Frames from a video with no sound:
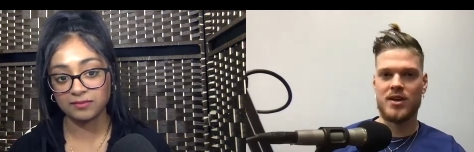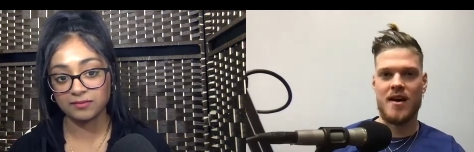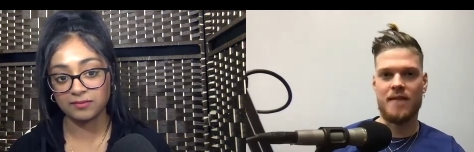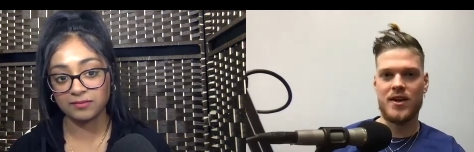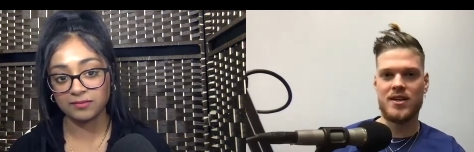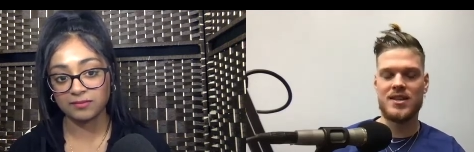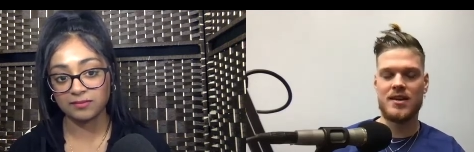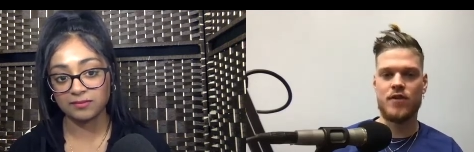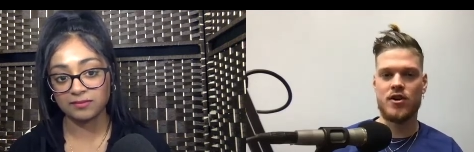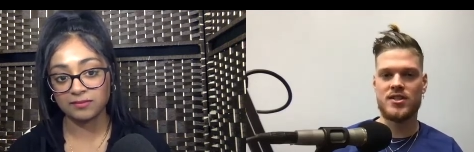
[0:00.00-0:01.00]
Speaker 1: confidence
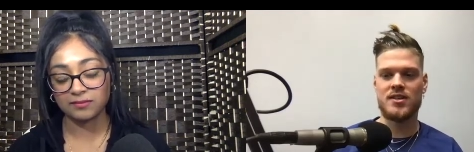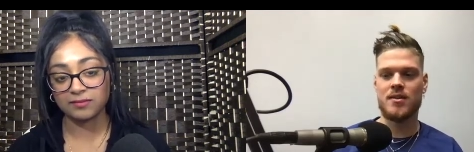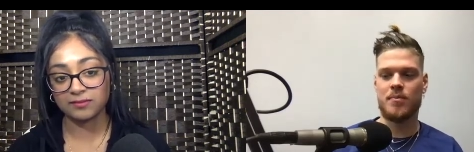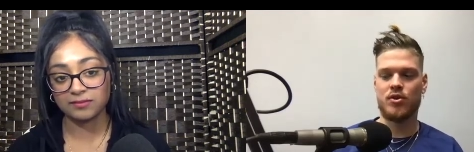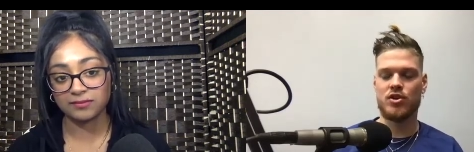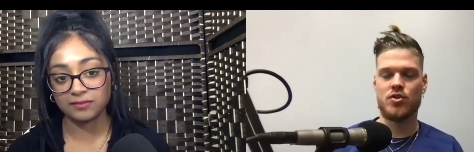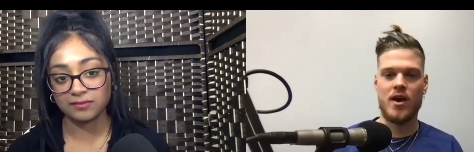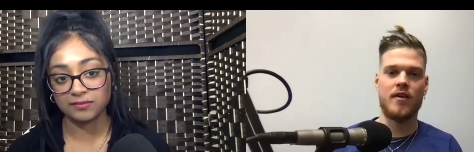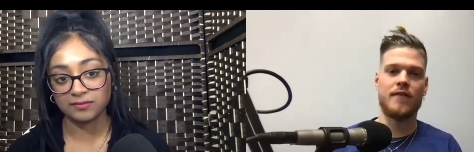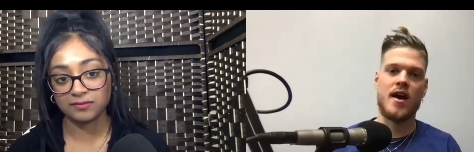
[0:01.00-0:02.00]
versus the
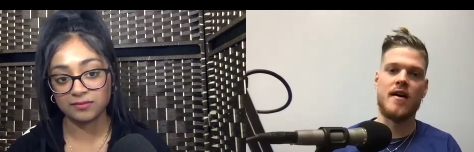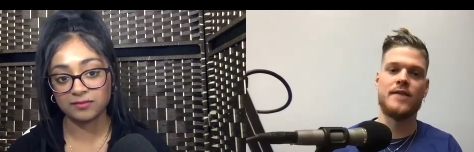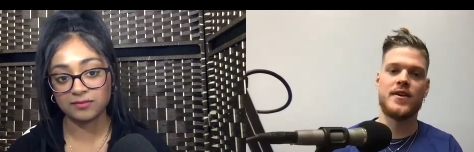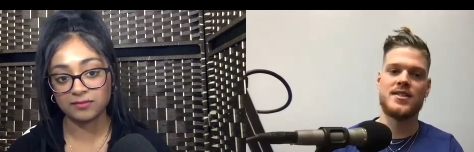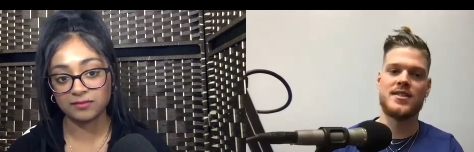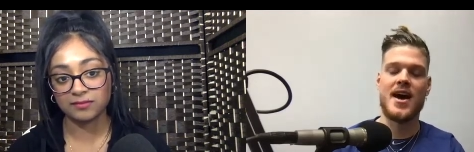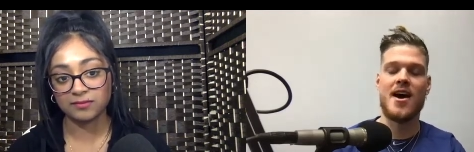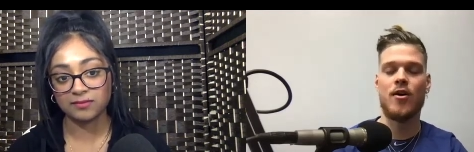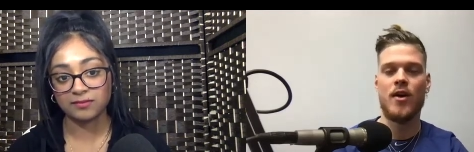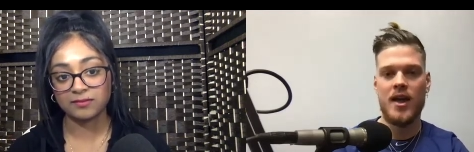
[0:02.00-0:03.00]
portrayal of confidence
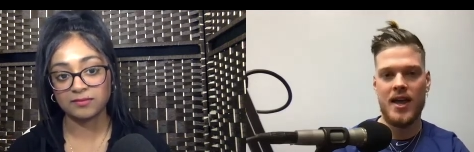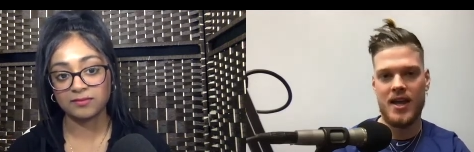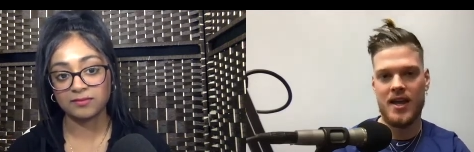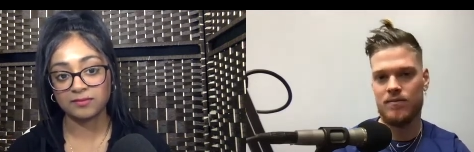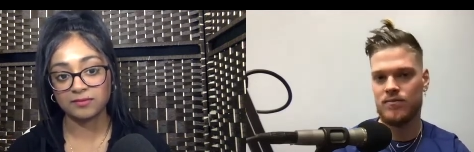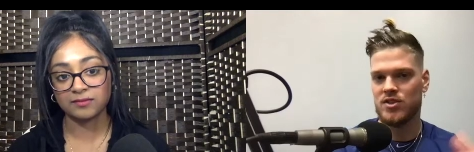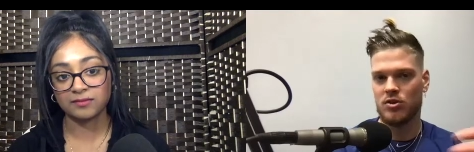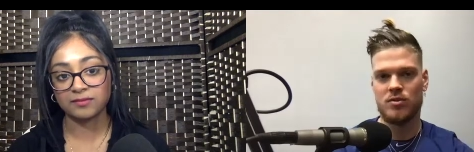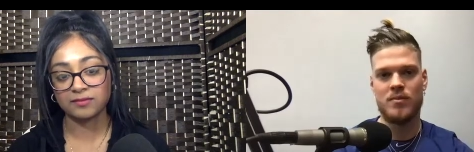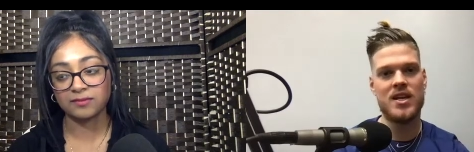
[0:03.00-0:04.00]
now in
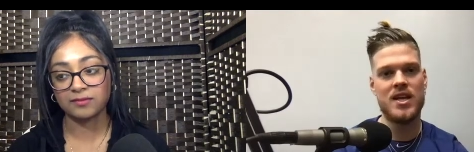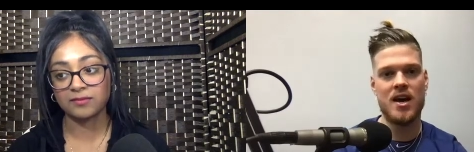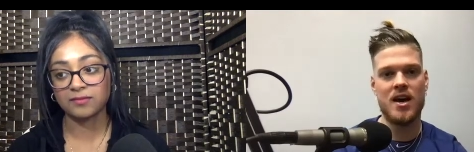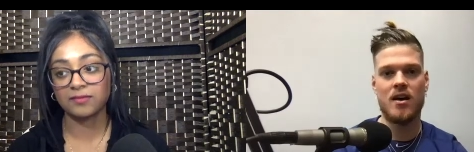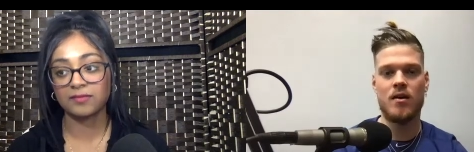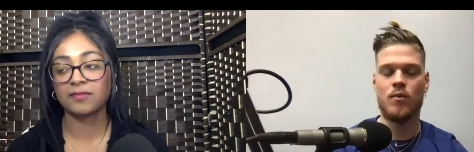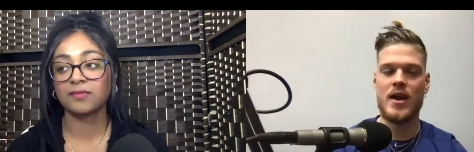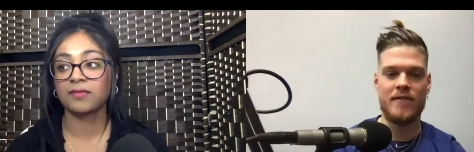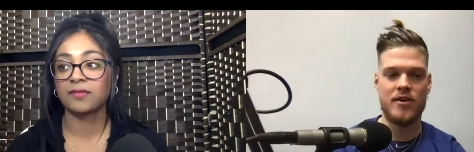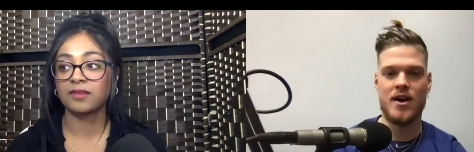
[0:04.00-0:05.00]
social media
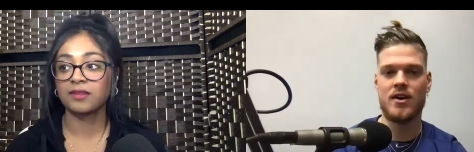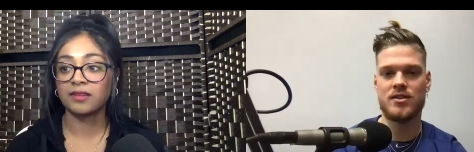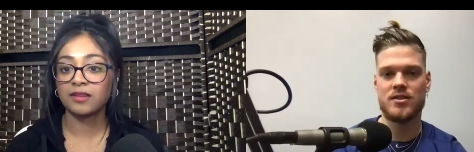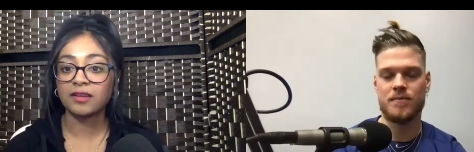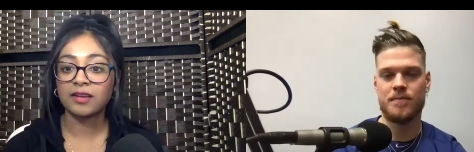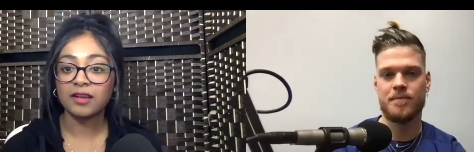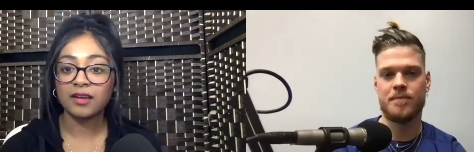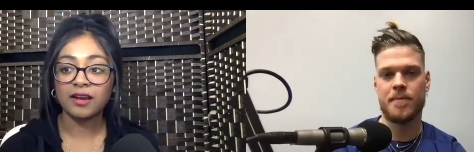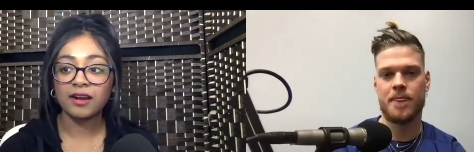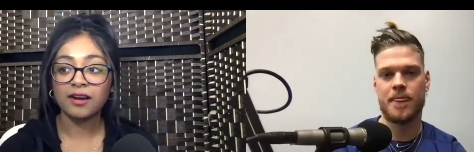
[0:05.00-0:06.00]
whatever else
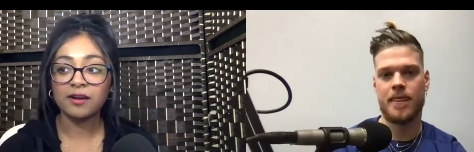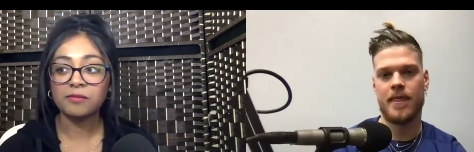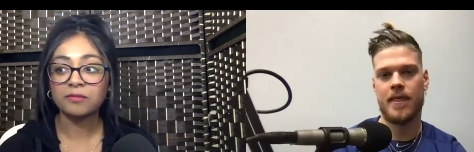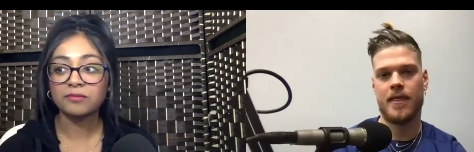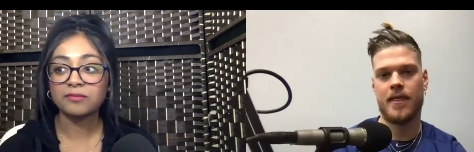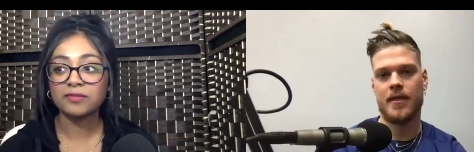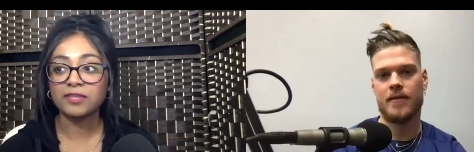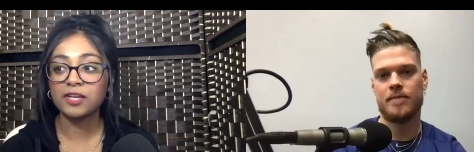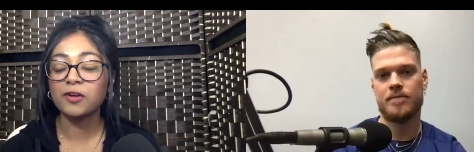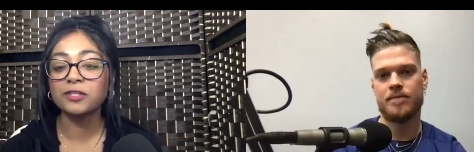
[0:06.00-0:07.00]
Speaker 2: um
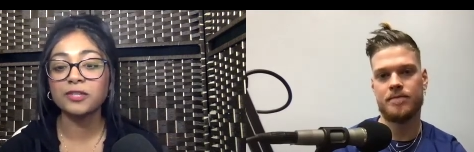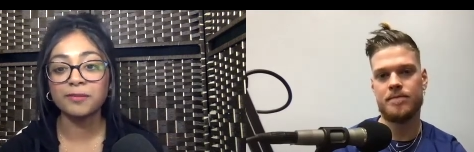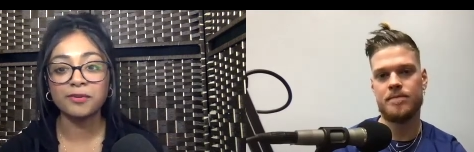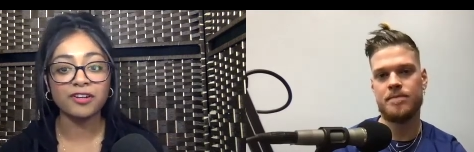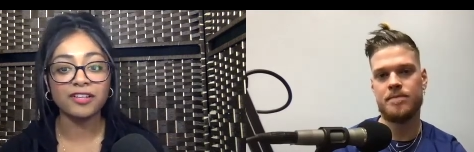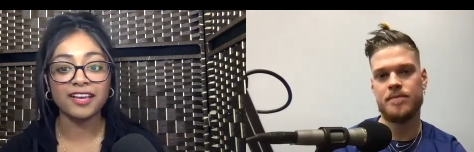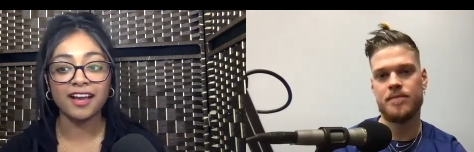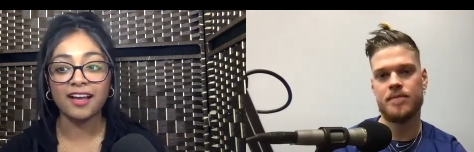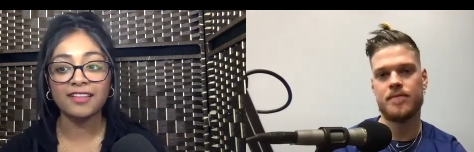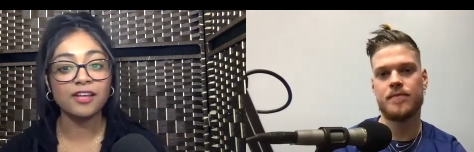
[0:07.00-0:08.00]
you know, don't get me wrong. Like
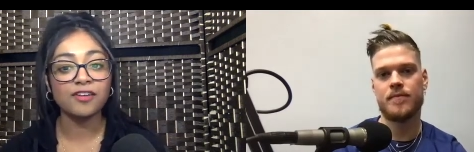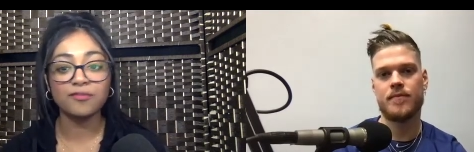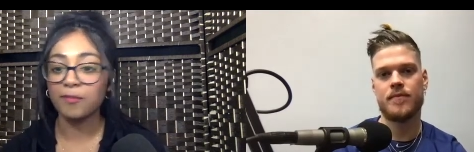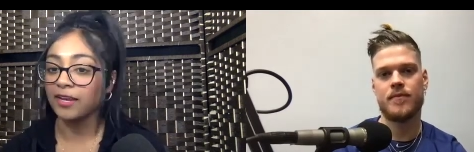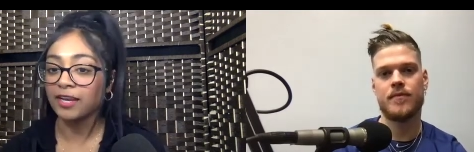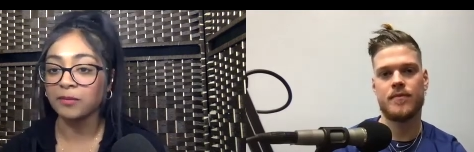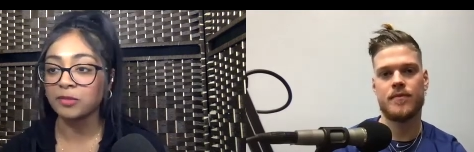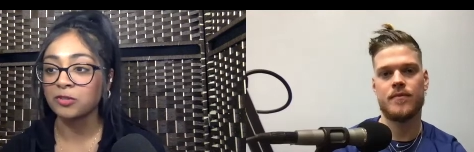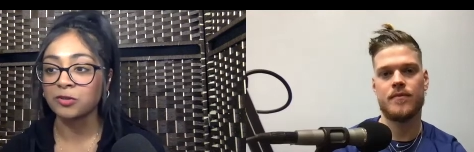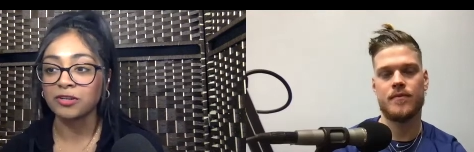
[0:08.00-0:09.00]
I love makeup
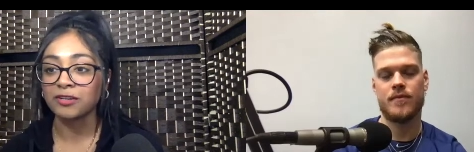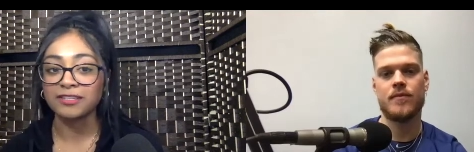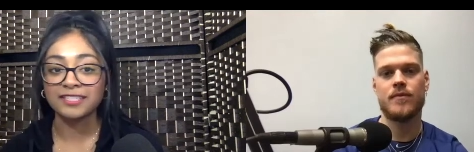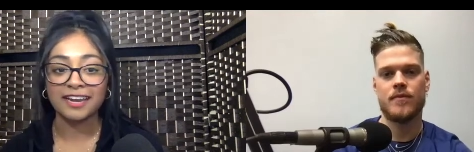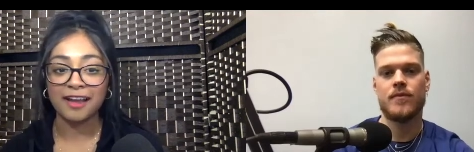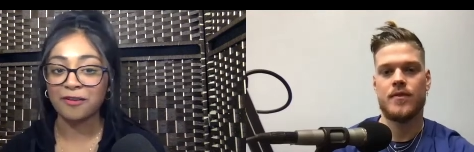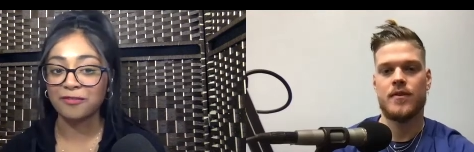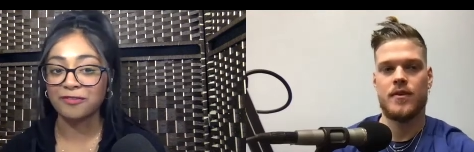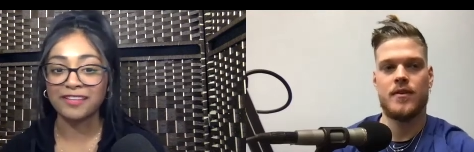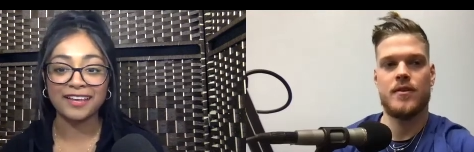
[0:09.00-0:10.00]
tutorials and
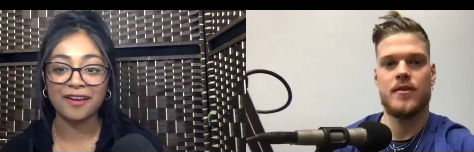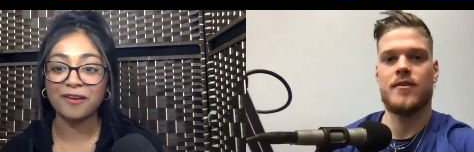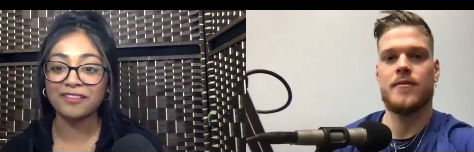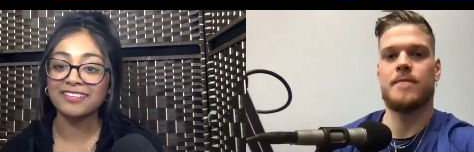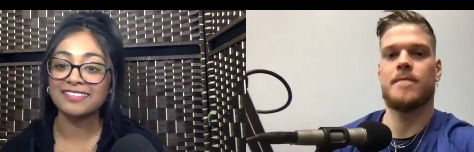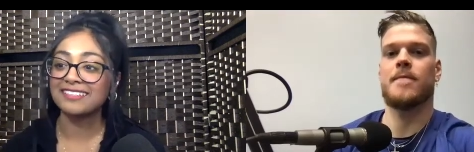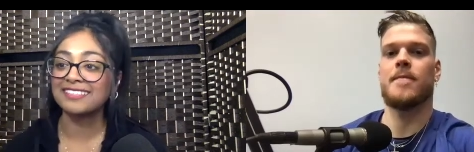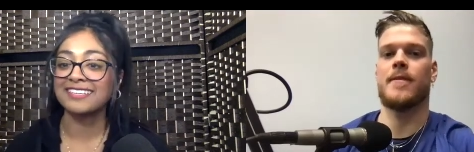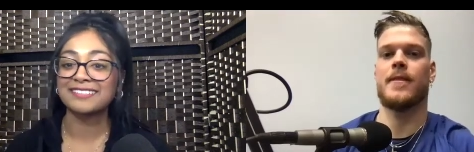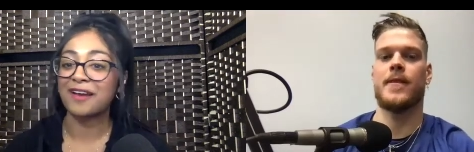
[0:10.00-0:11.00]
outfit, like all the the
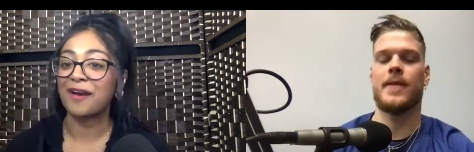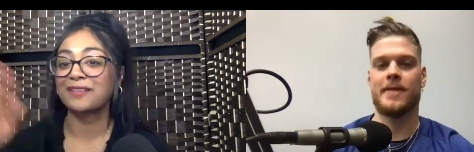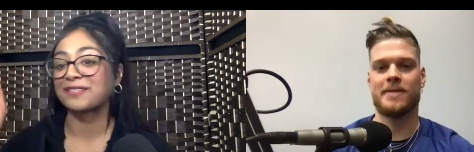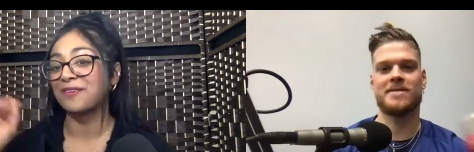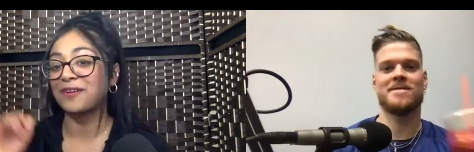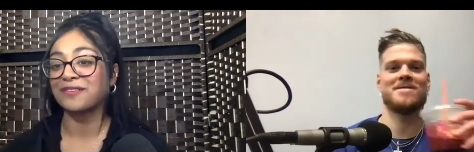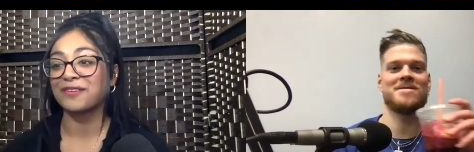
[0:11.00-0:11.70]
TikToks of all the